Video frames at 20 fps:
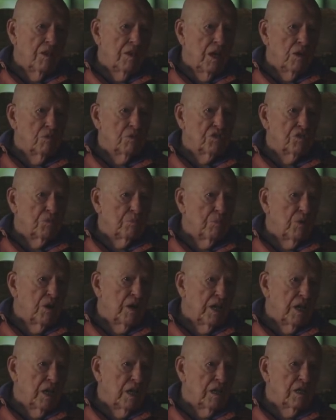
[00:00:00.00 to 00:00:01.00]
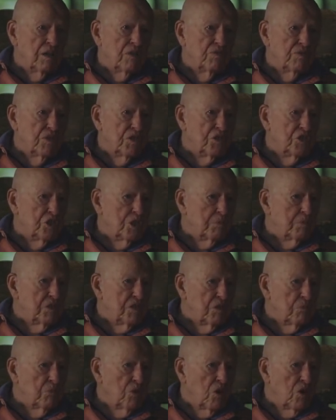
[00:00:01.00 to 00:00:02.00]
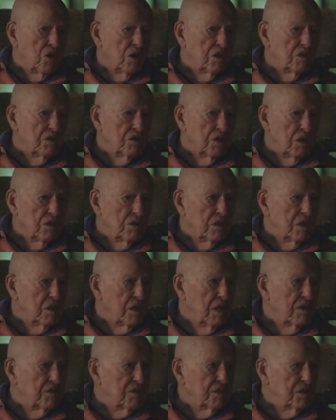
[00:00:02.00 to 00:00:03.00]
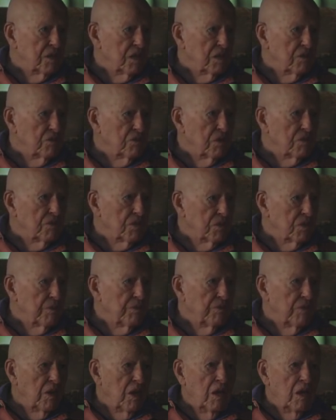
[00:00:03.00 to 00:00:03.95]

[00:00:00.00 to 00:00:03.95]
they were spraying for gypsy moths on the Neversink River.